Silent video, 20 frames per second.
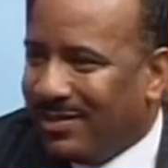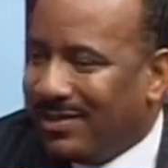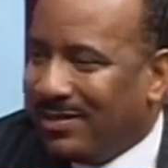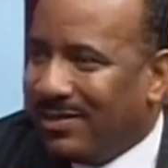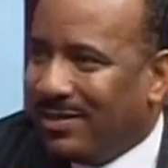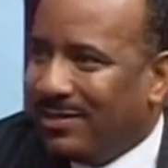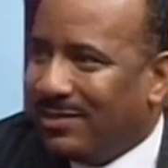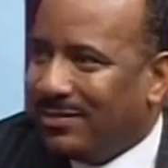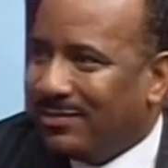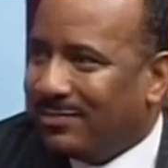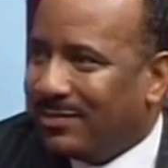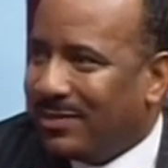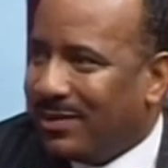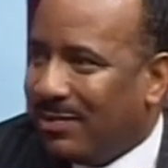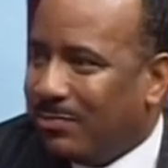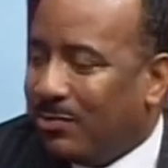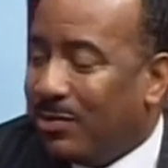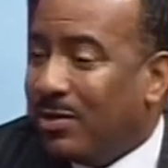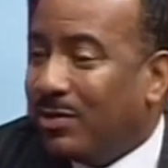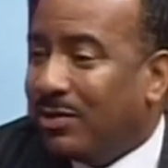I
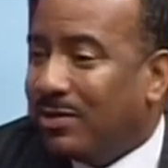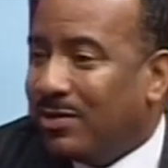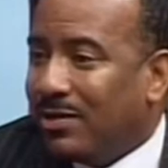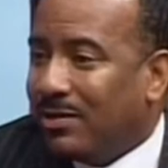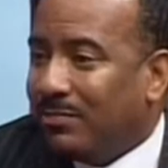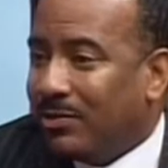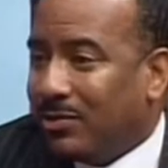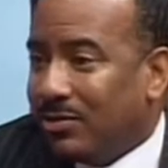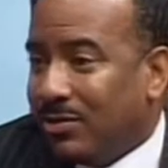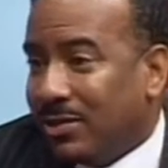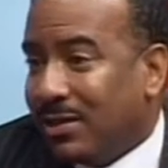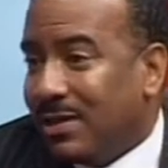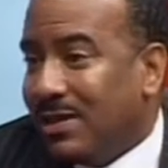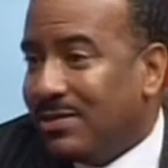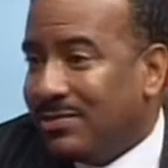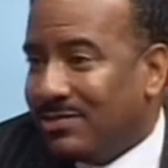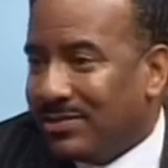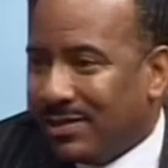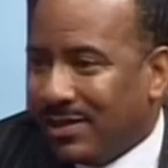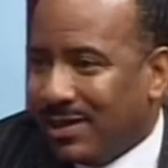brought a couple of
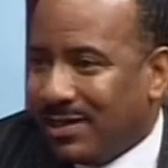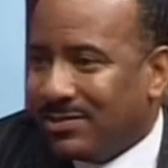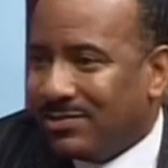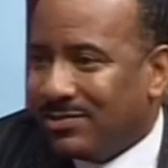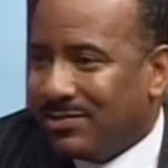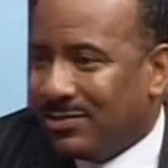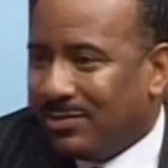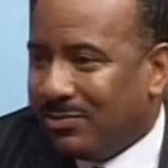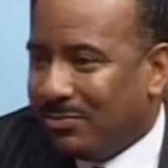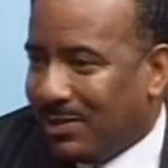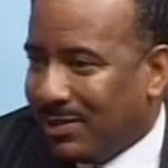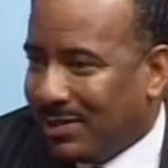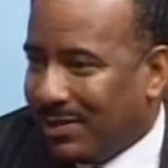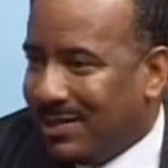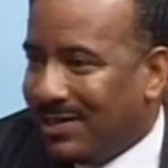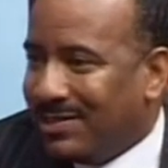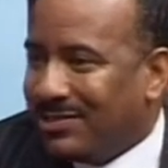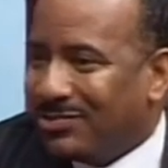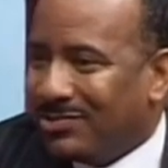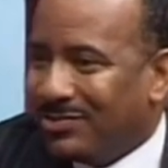Caucasian guys here on my
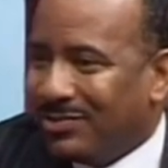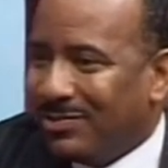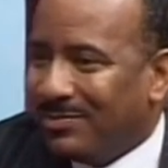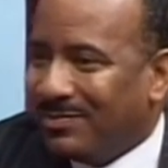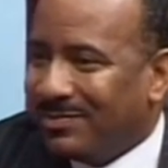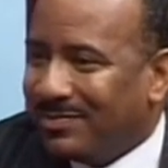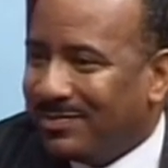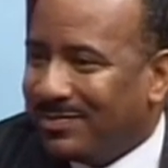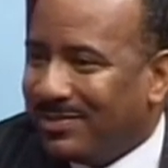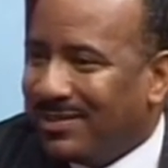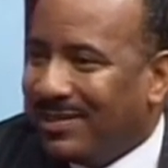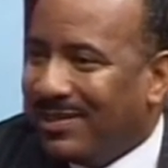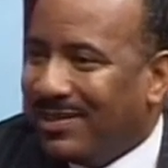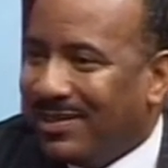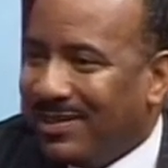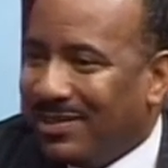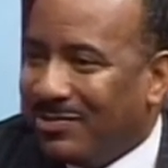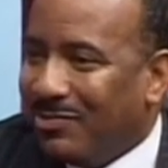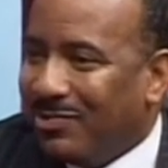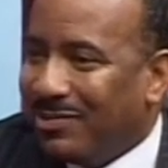last trip,
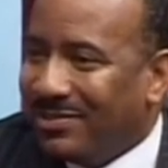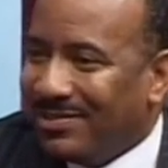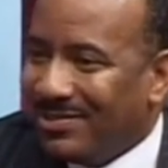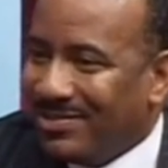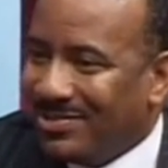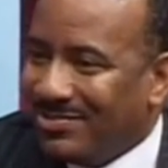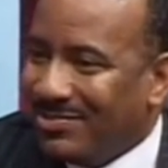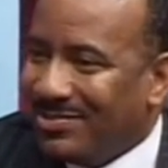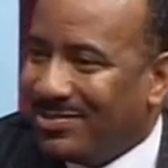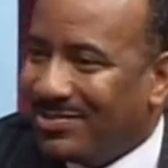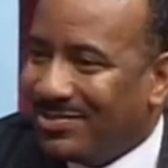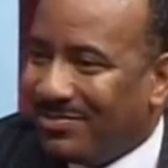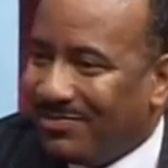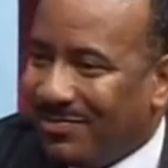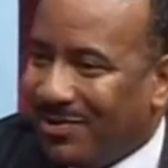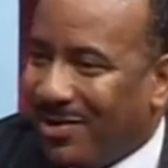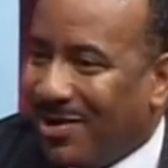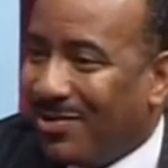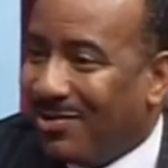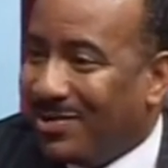and they wanted to do a
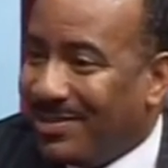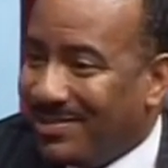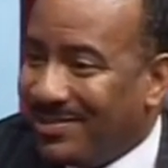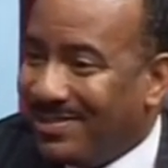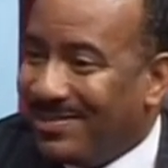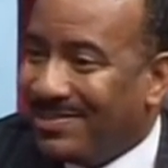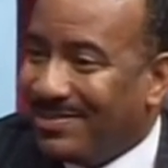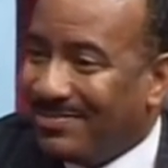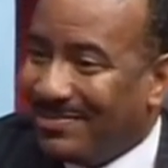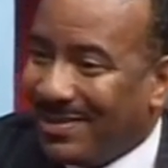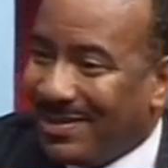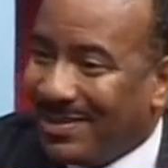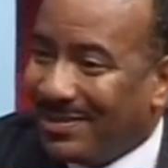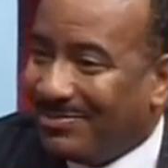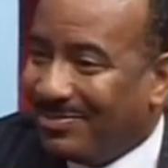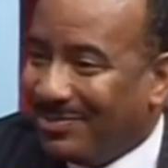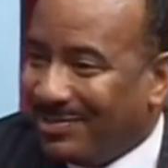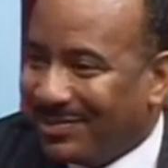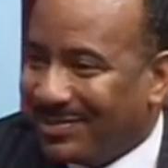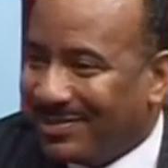safari and see some
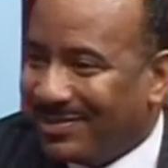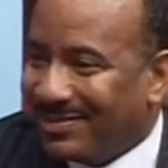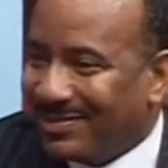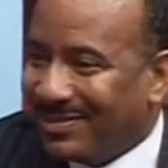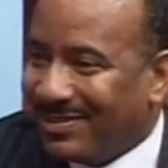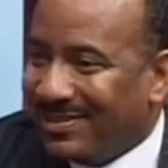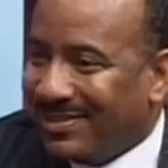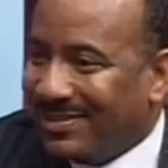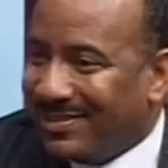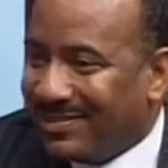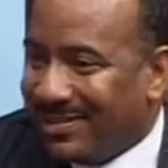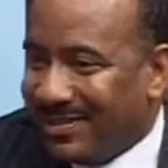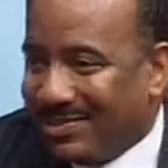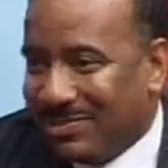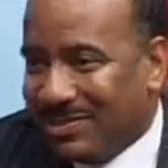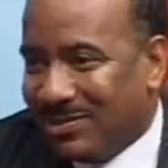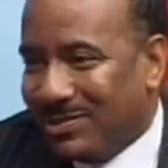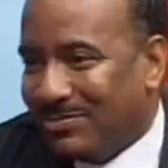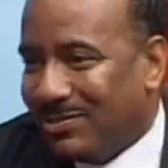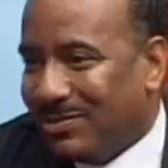animals. So I
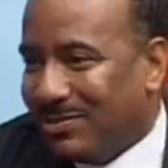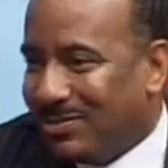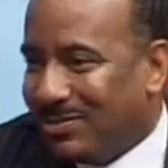took them to the